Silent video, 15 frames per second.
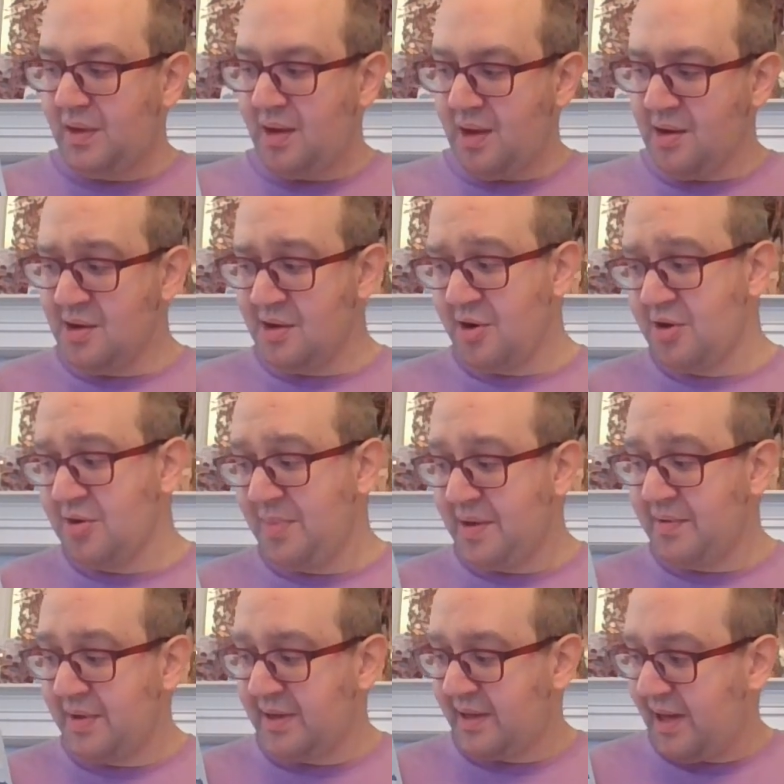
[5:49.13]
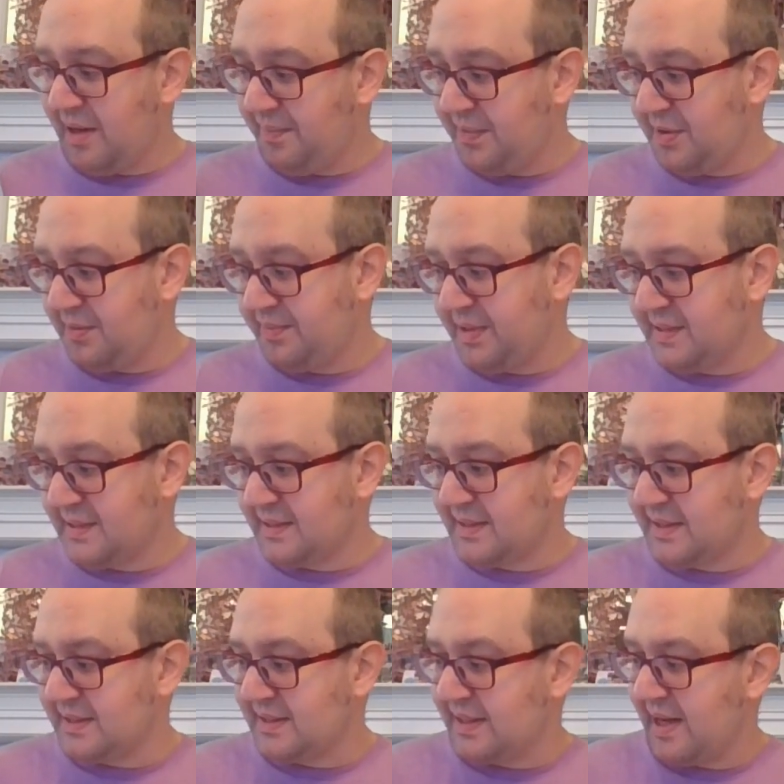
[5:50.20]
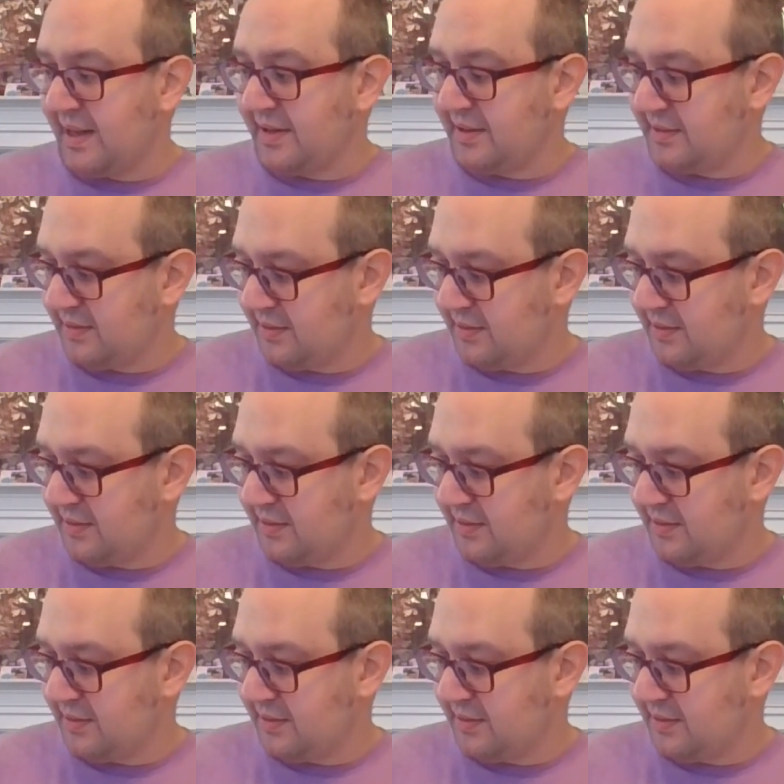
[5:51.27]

you might want to keep your businesses together,